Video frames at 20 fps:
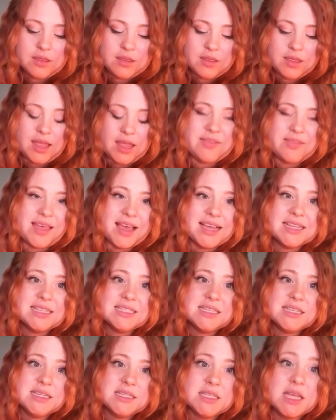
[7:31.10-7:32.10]
And that can
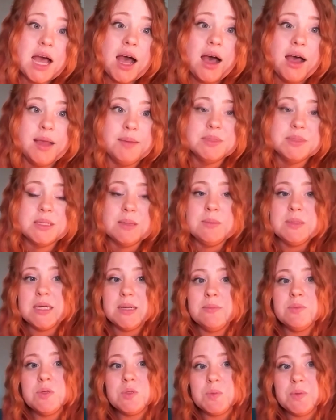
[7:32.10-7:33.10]
take time.
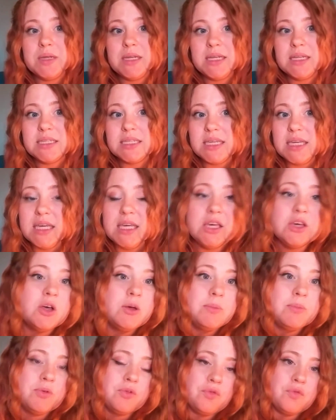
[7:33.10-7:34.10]
Sometimes we need to heal
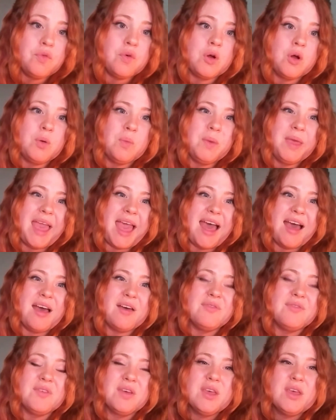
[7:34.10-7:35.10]
before we
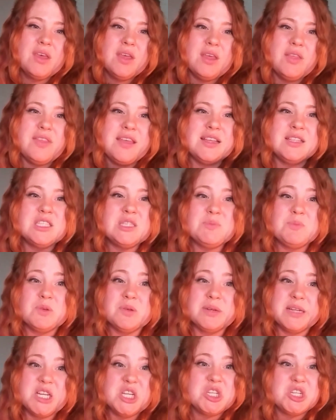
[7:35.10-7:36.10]
have the
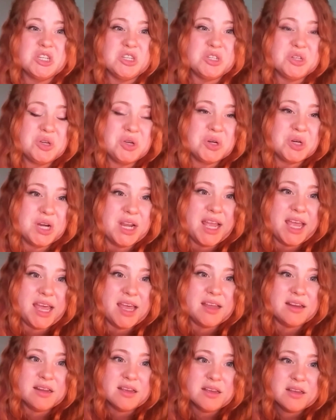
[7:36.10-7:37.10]
inspiration to
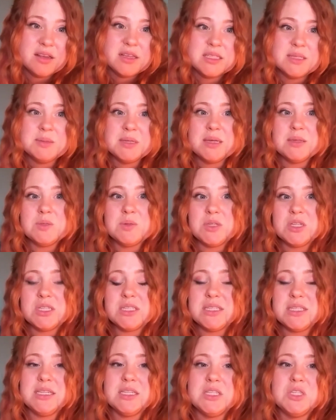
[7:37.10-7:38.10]
create. Sometimes we just
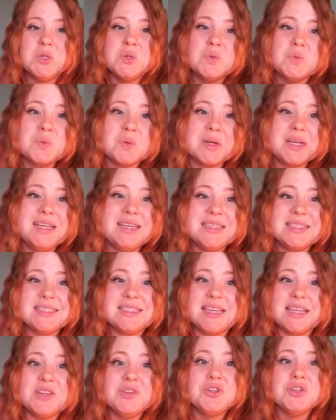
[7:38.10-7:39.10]
need to
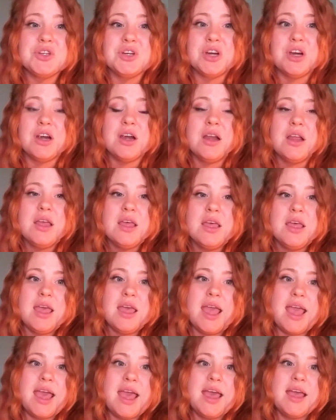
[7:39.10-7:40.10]
recenter
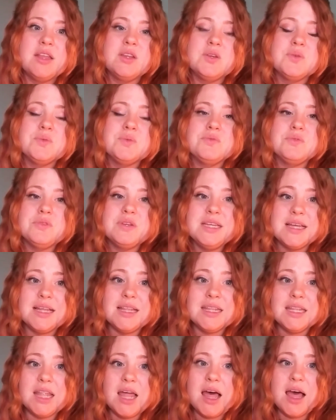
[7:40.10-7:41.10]
and
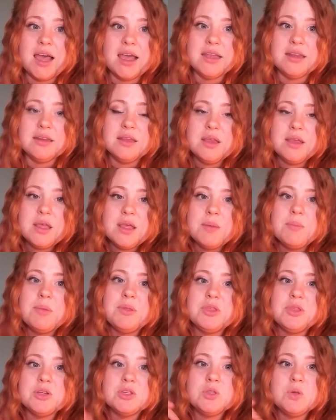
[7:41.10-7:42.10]
realign. But
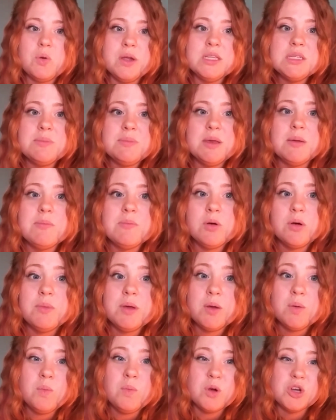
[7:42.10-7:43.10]
there's going to be a
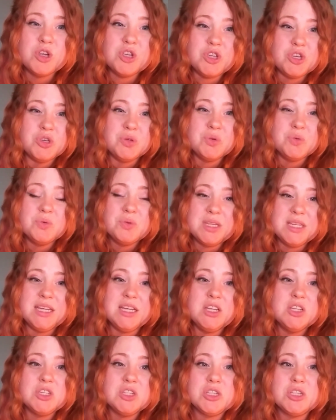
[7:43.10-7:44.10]
moment where you
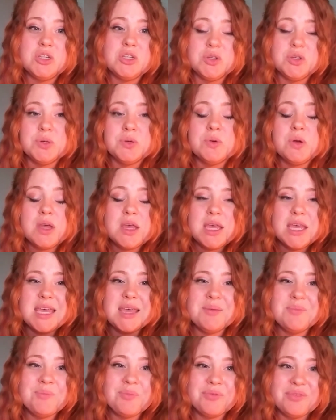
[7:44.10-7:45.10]
need to
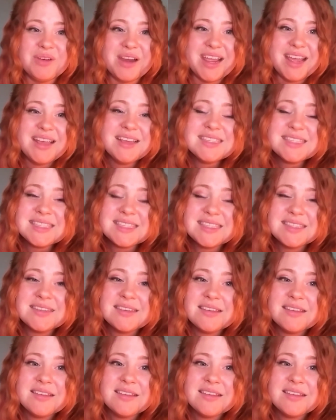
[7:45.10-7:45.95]
embrace